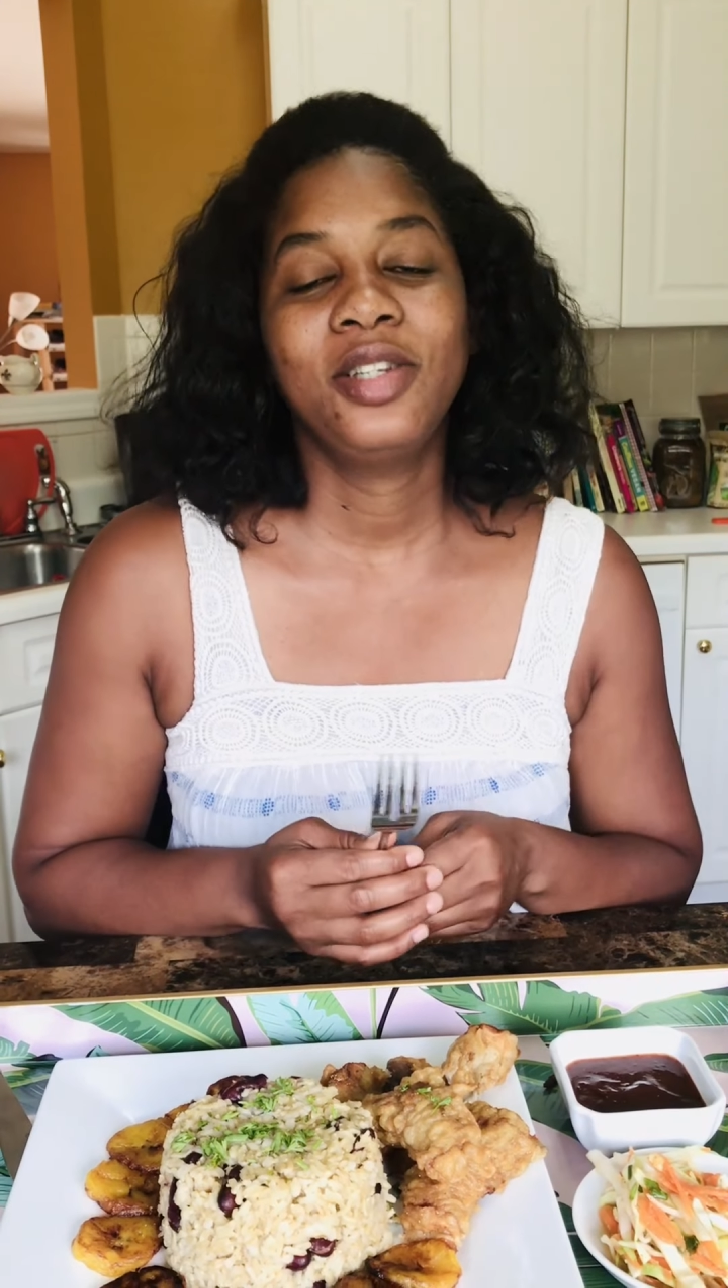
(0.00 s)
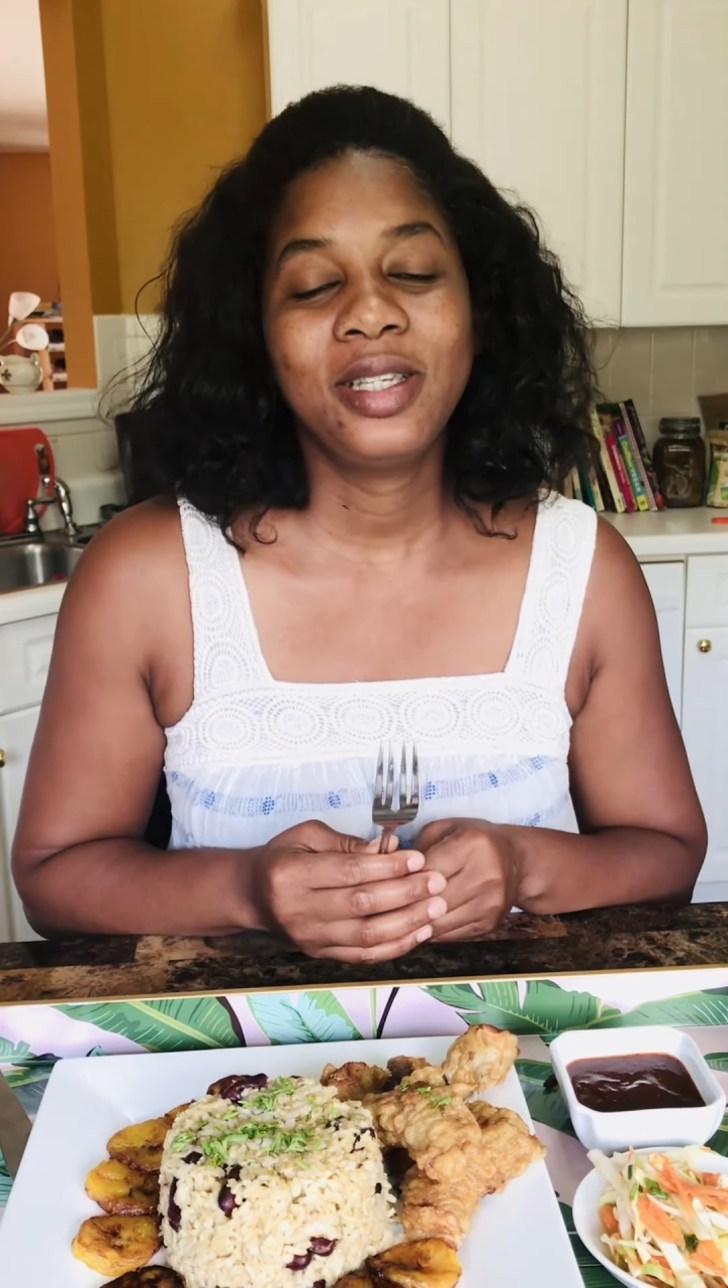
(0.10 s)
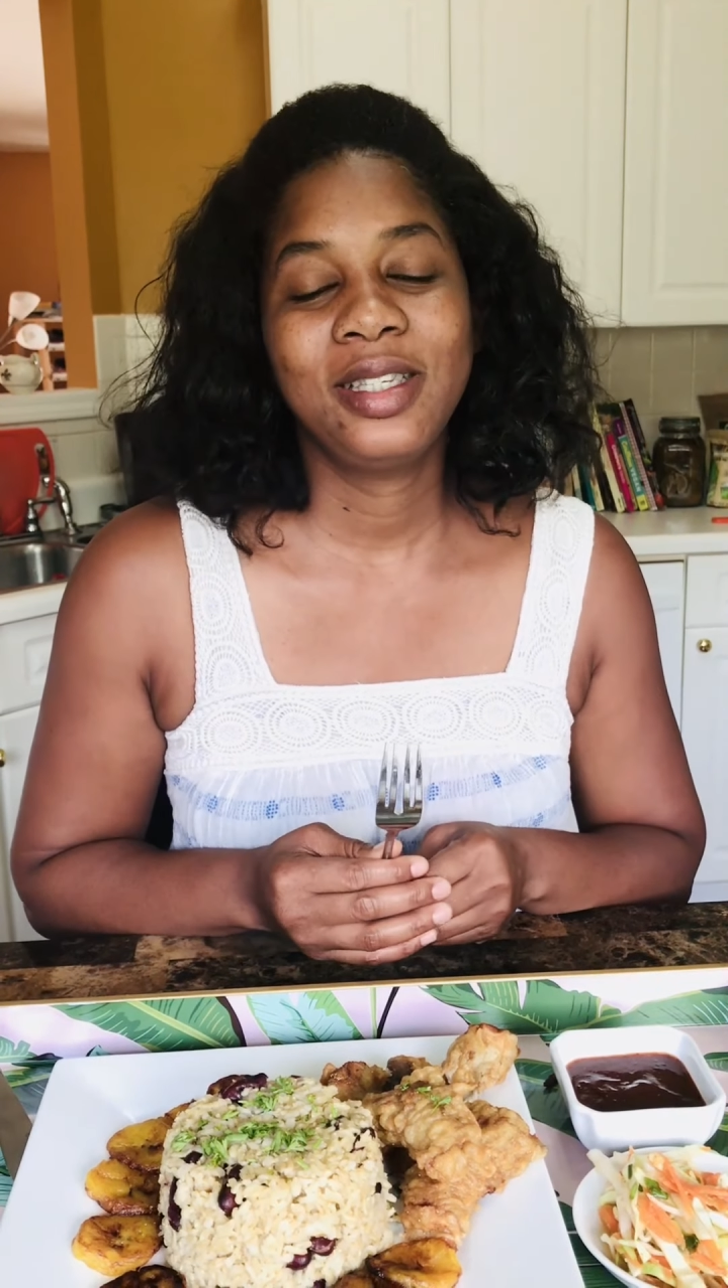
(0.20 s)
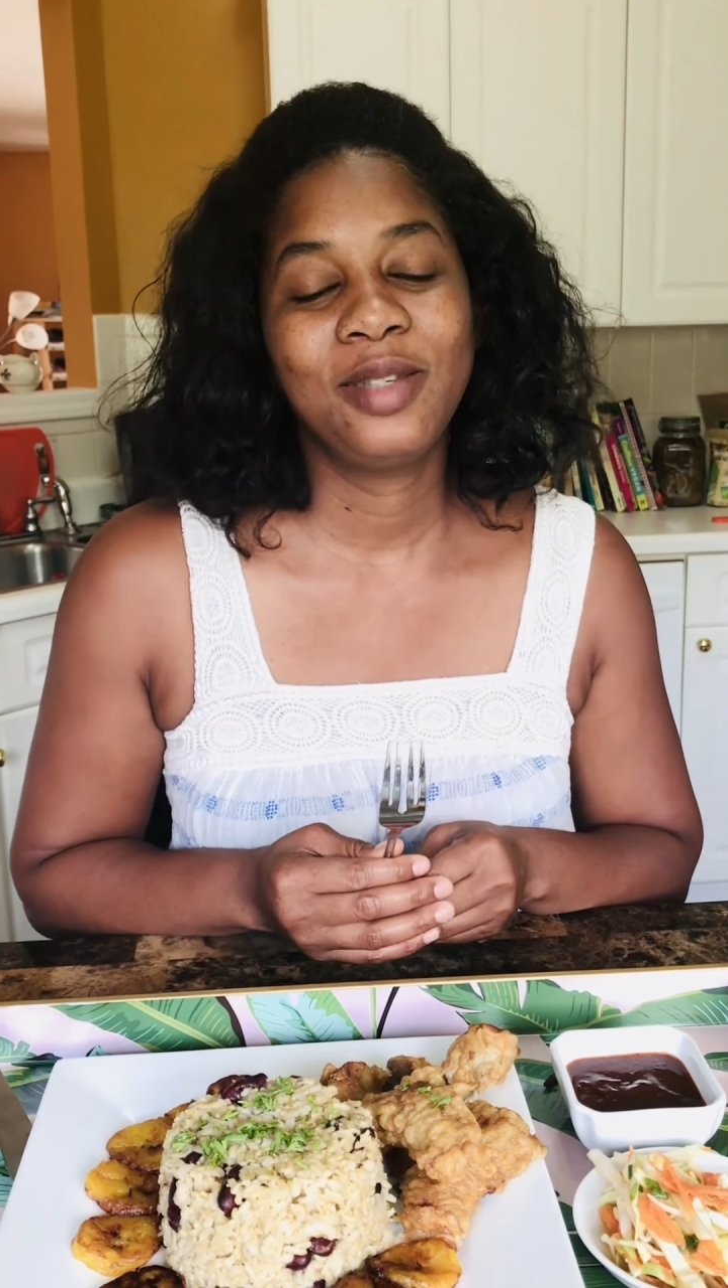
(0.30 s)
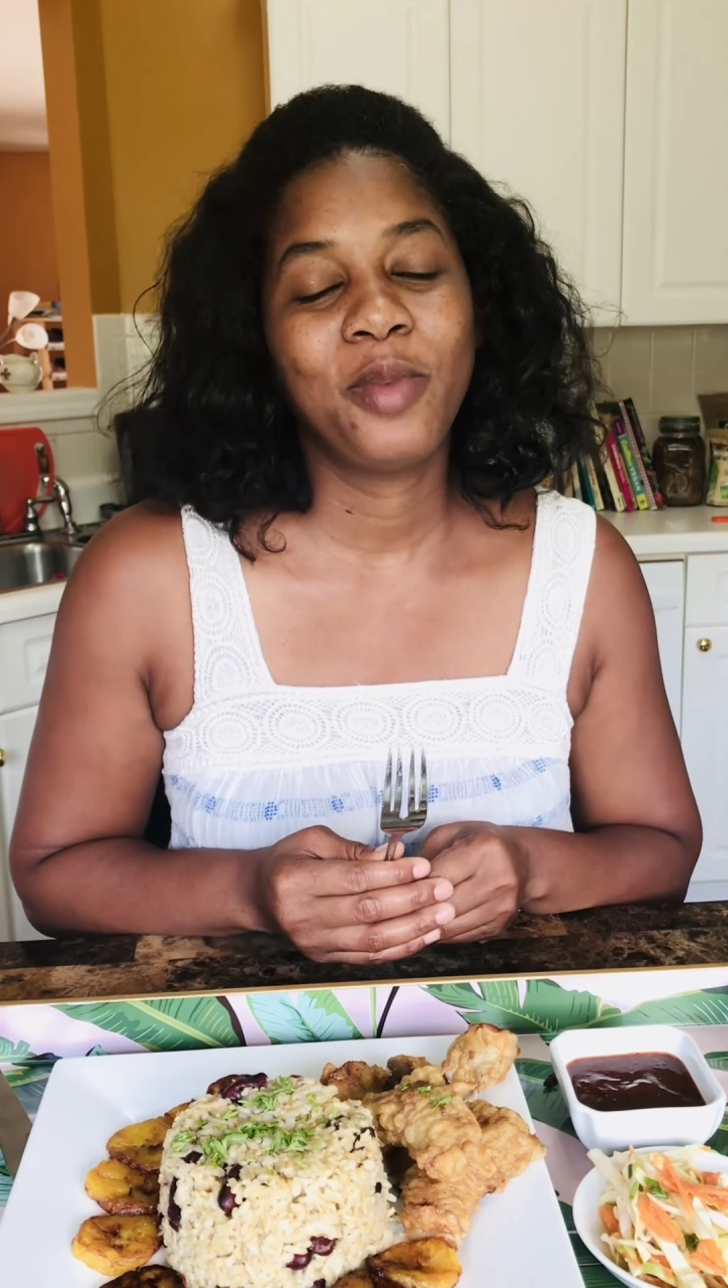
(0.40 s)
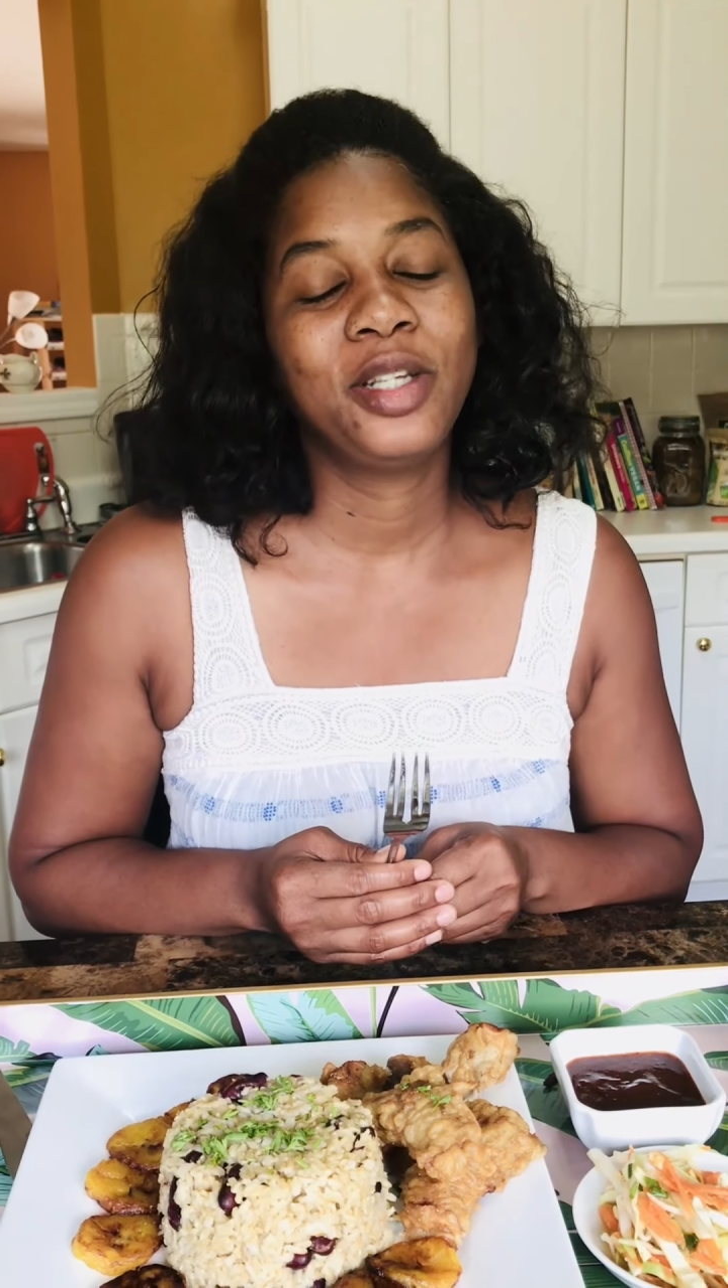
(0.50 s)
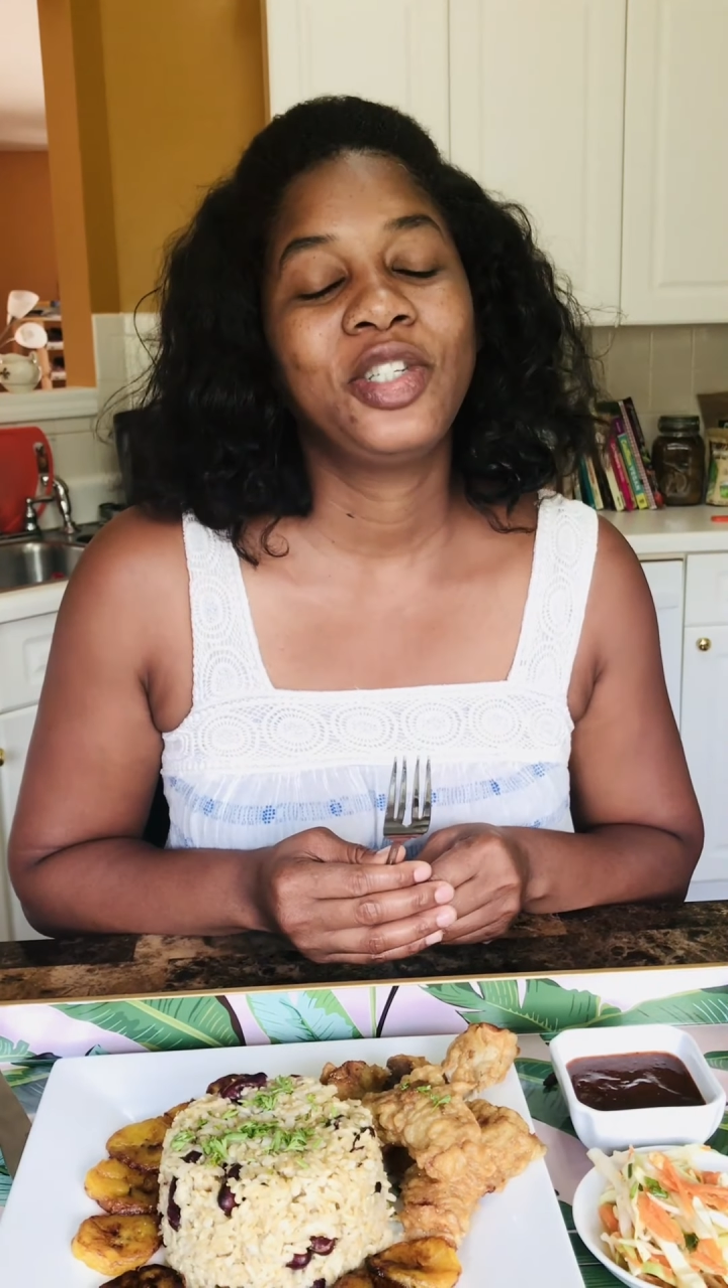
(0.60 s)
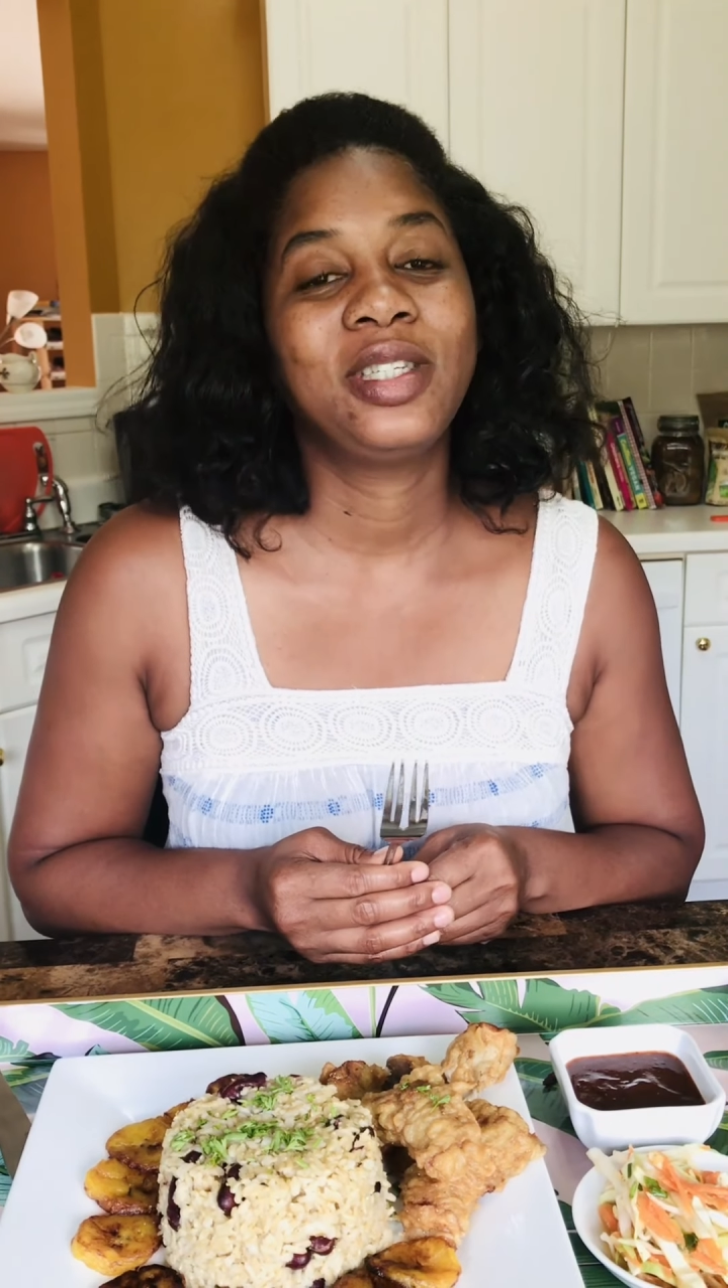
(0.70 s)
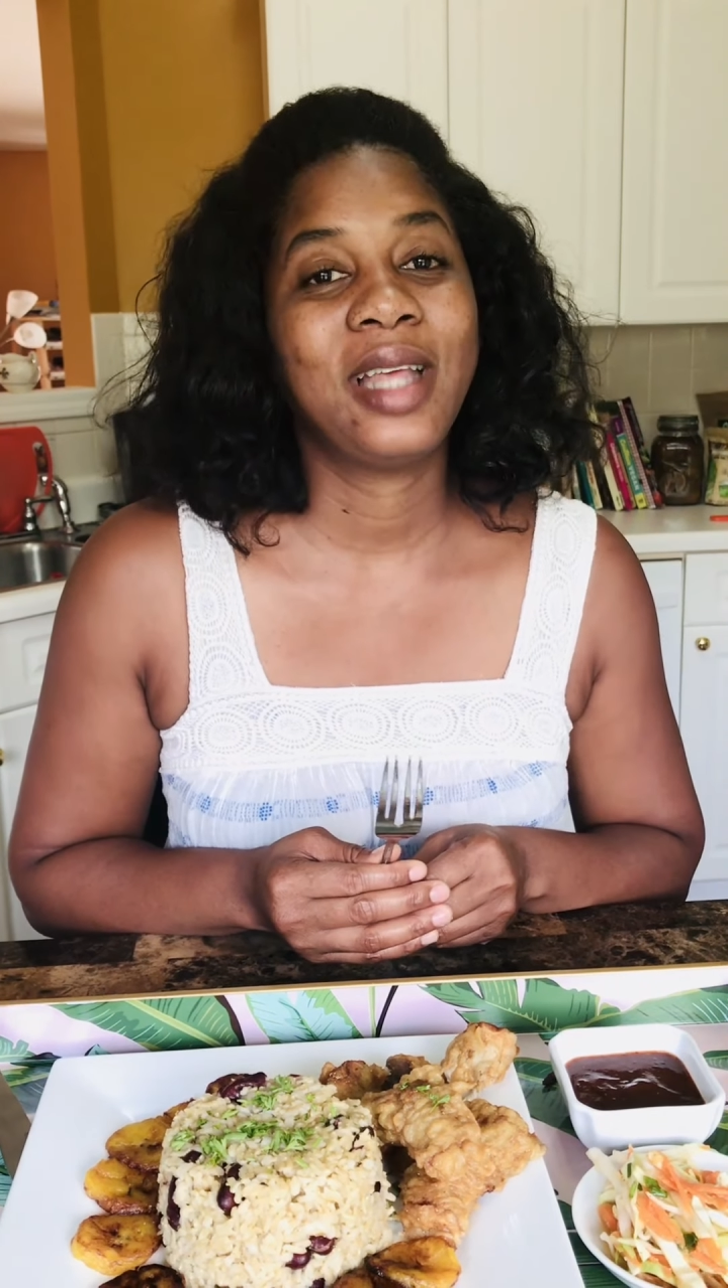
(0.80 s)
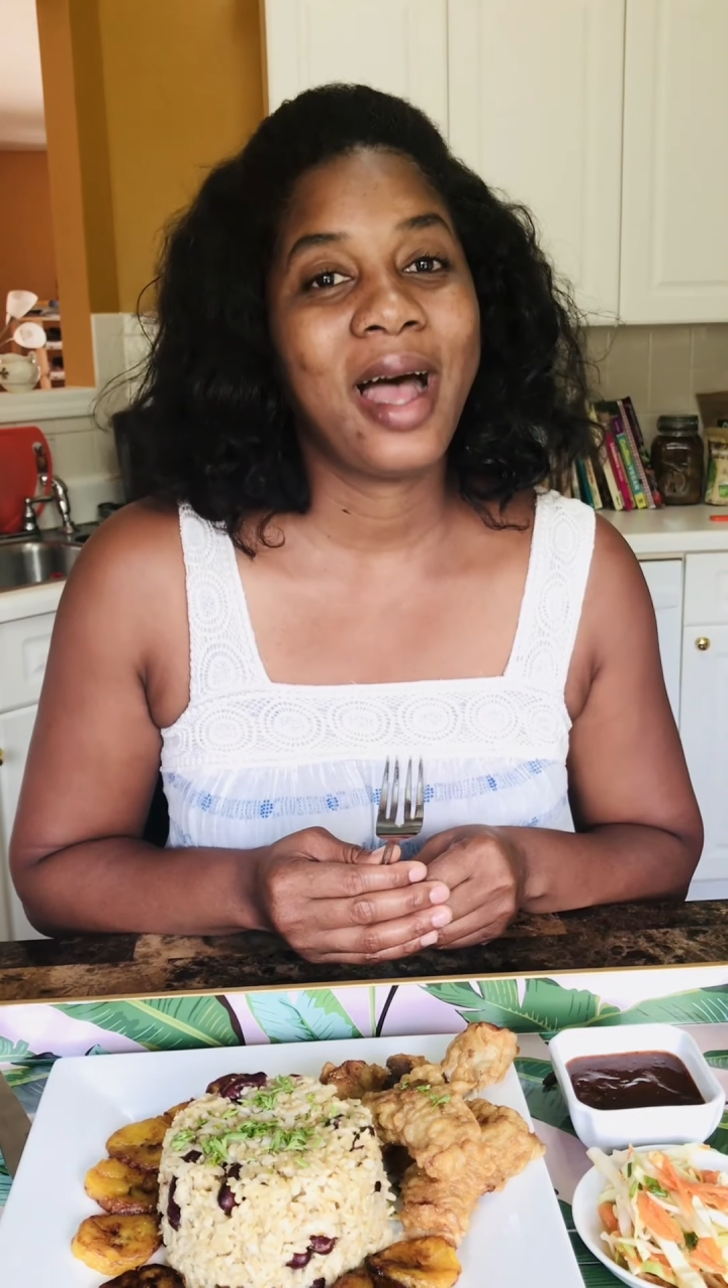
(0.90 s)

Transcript: as much as